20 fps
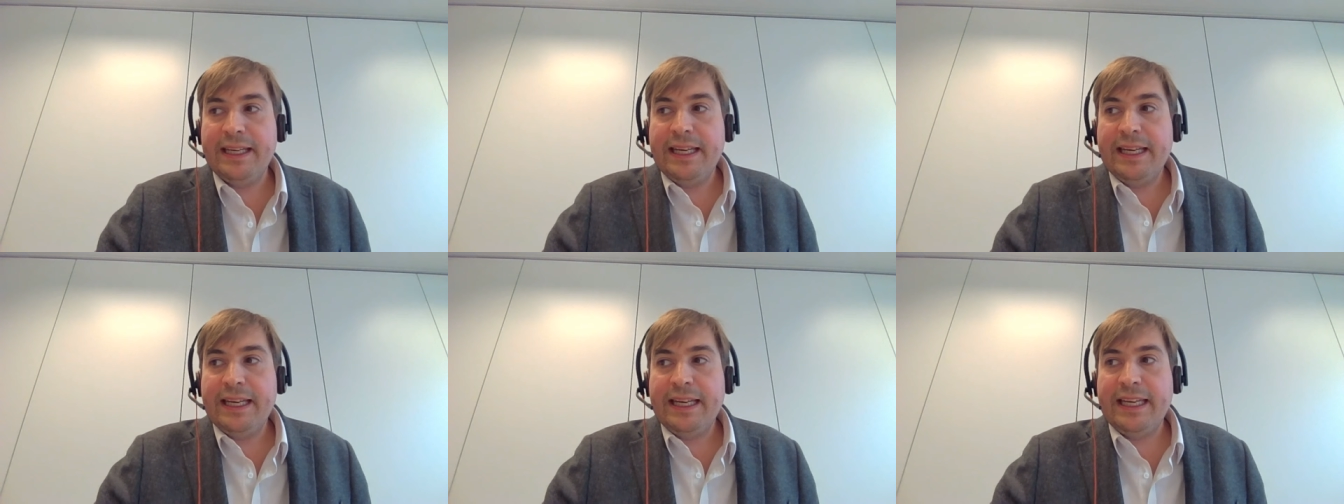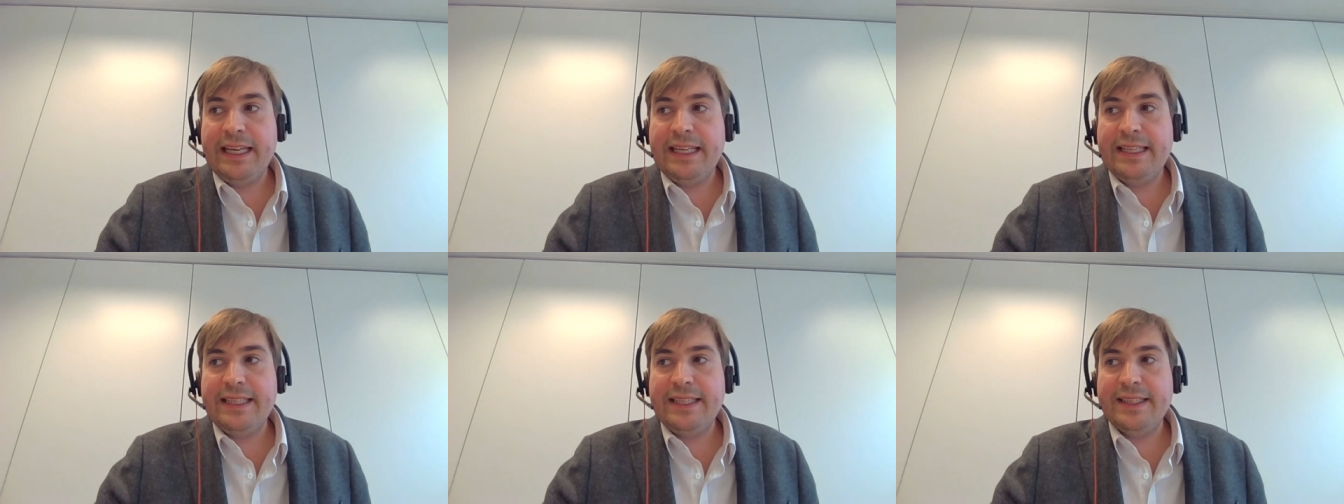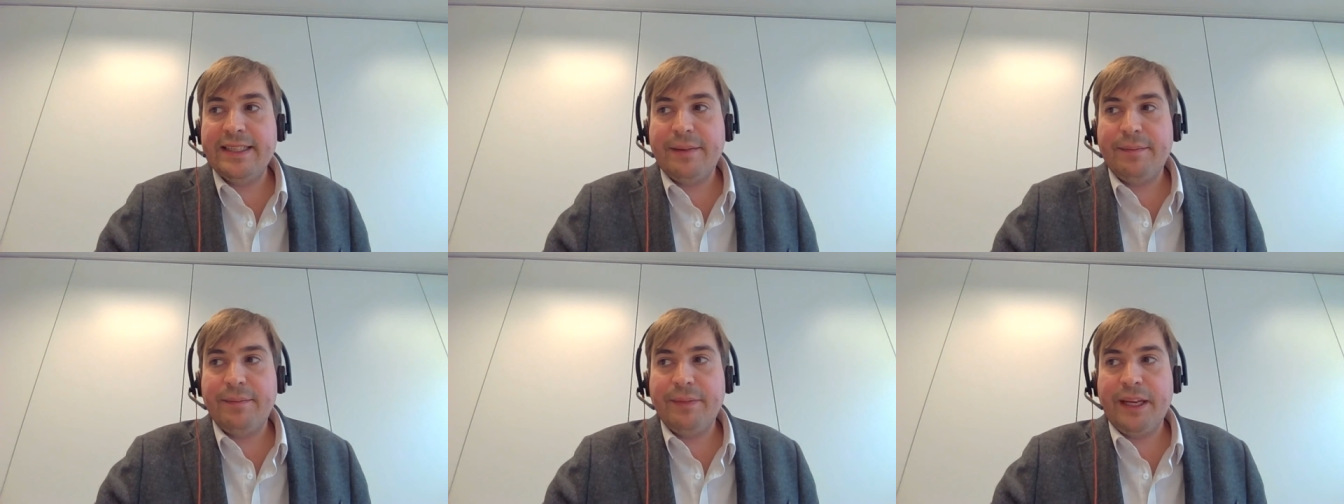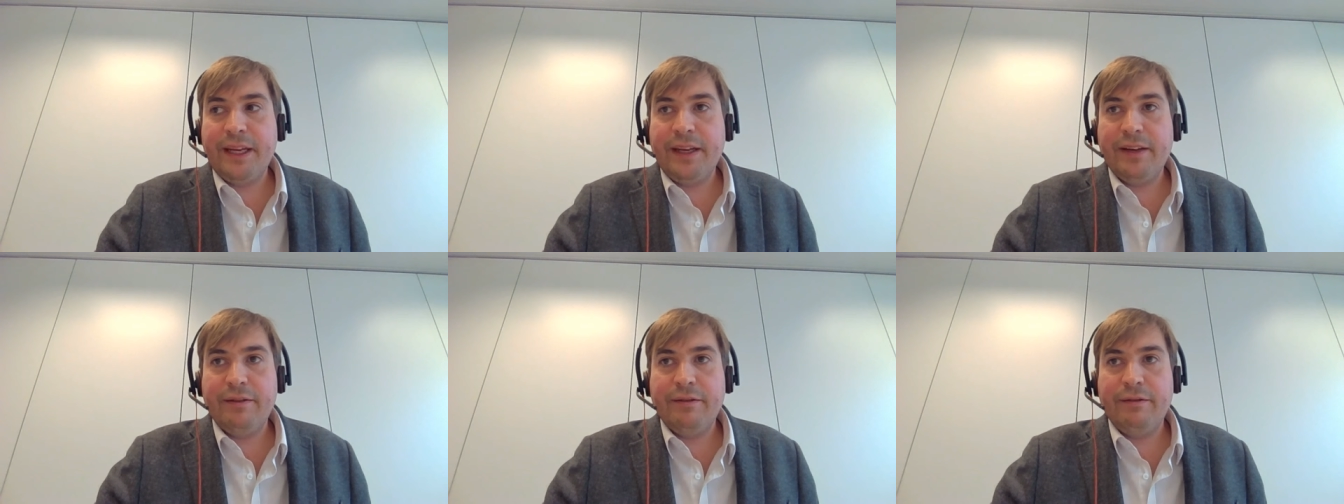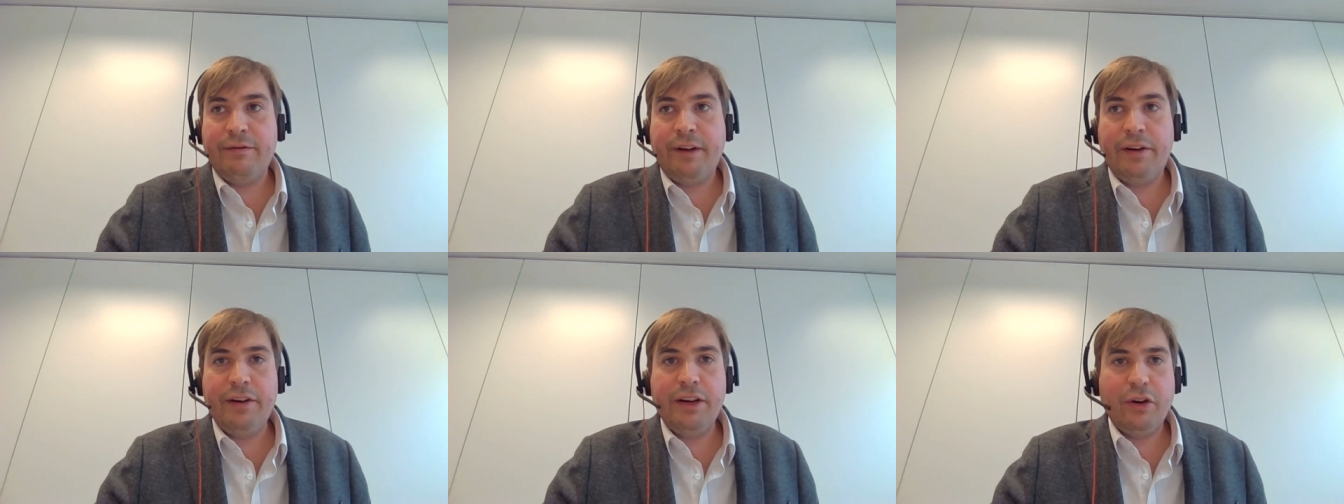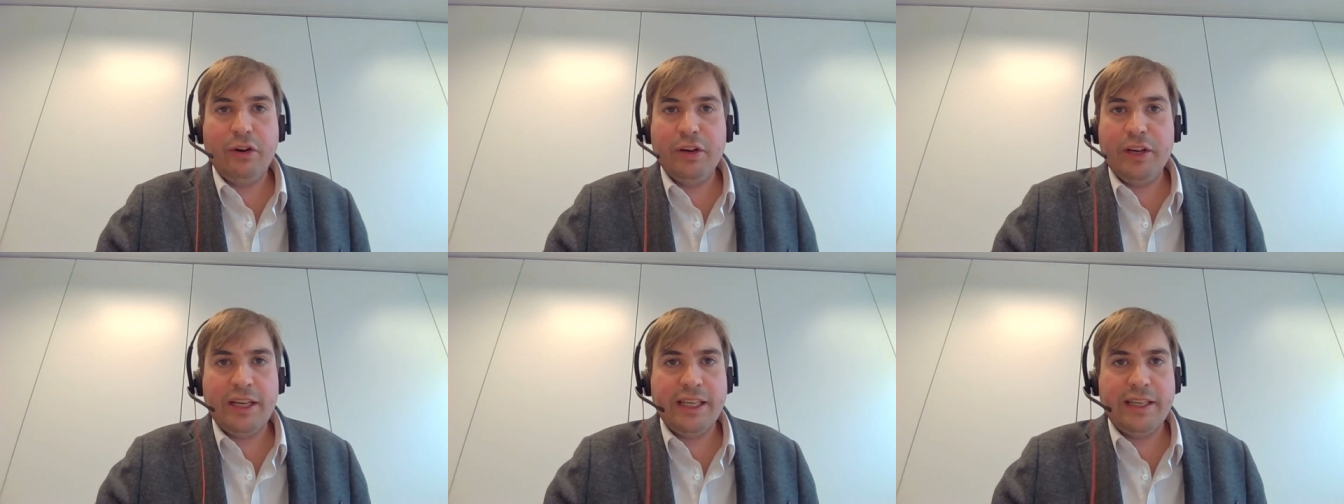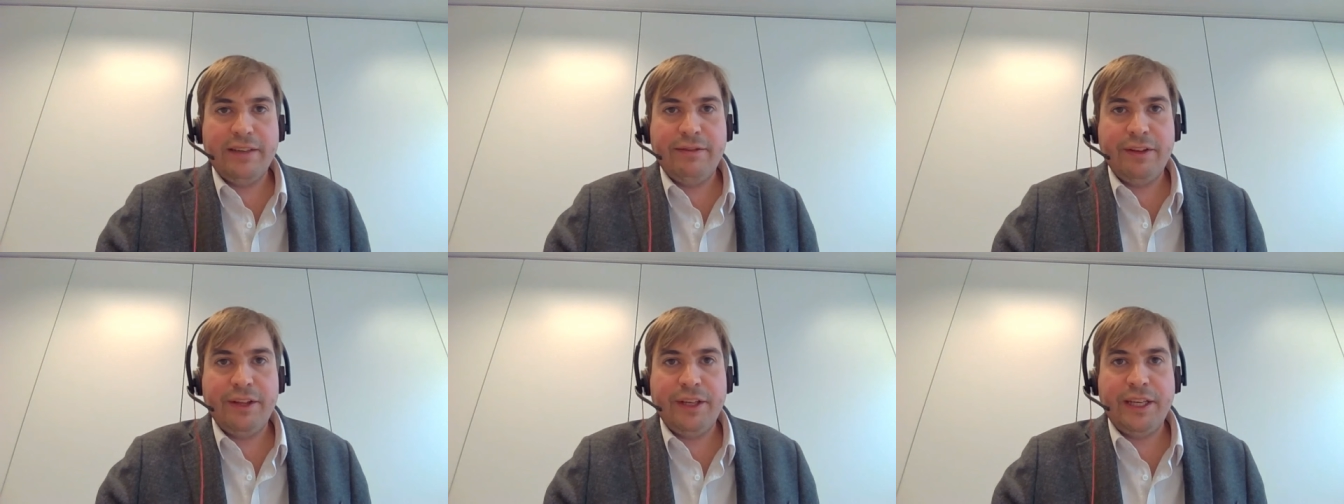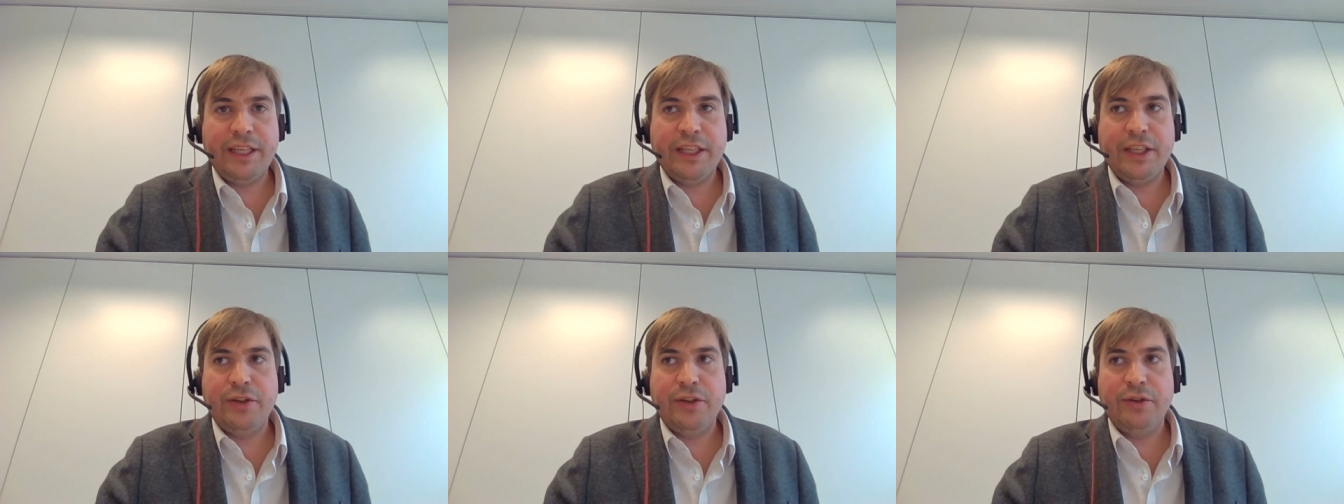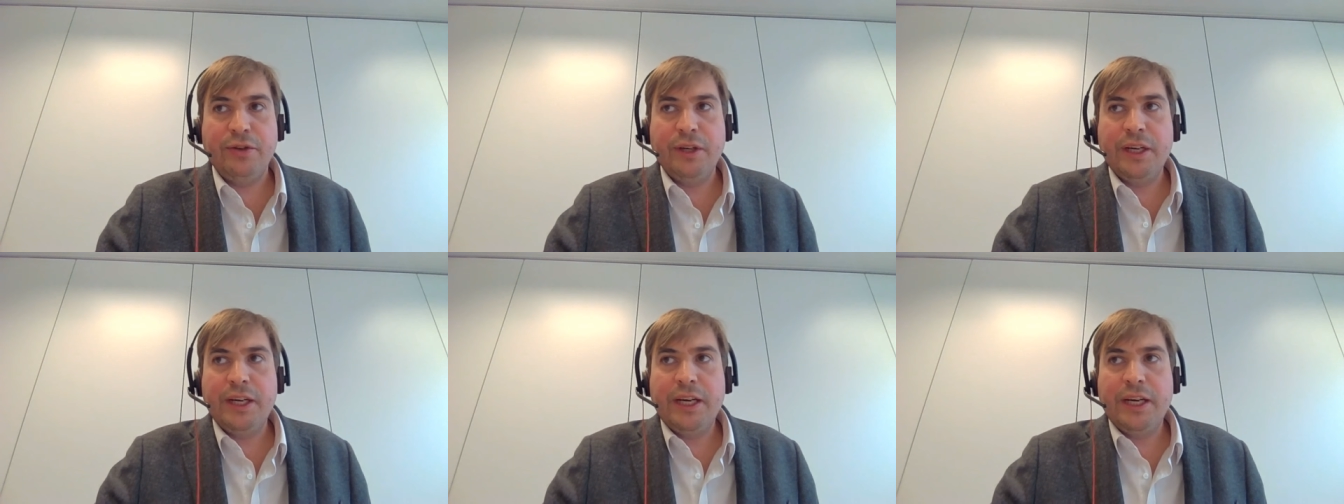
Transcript: he is in something very oddly for the EU,